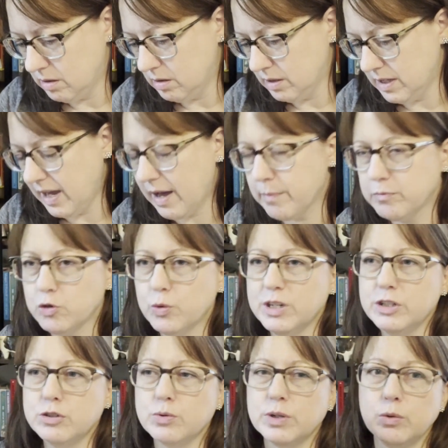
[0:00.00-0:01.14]
Yeah,
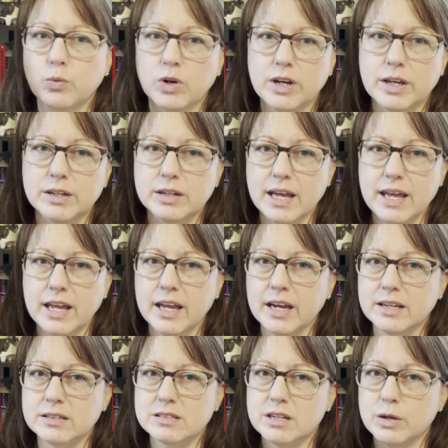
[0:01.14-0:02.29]
2021.
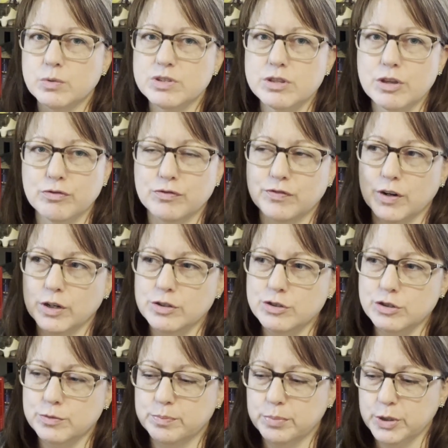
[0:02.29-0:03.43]
And it was the
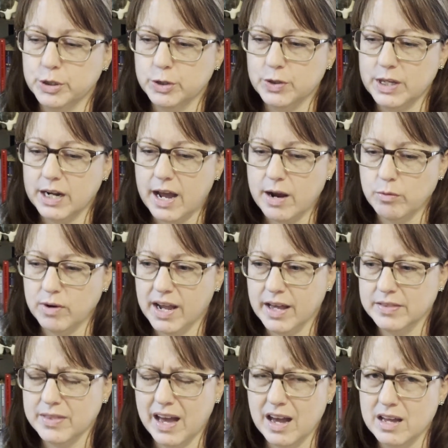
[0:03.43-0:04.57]
first book that I
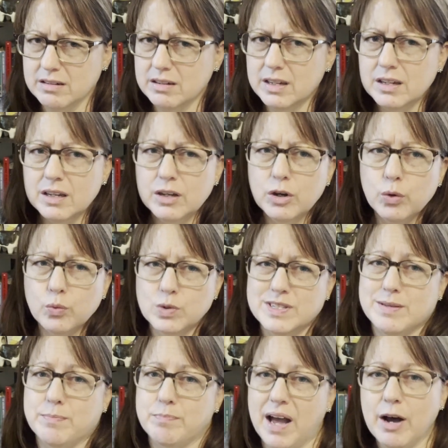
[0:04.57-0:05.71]
read that was
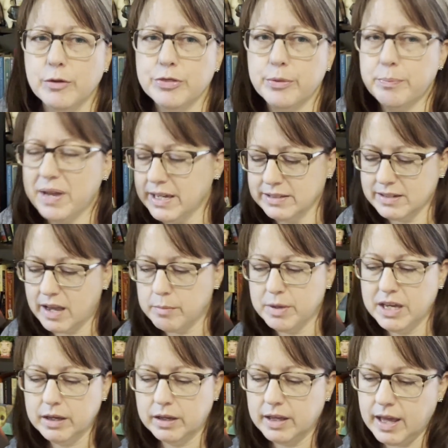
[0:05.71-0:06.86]
about the
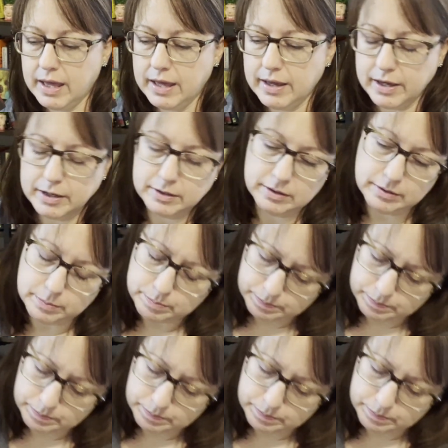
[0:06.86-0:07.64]
pandemic. And,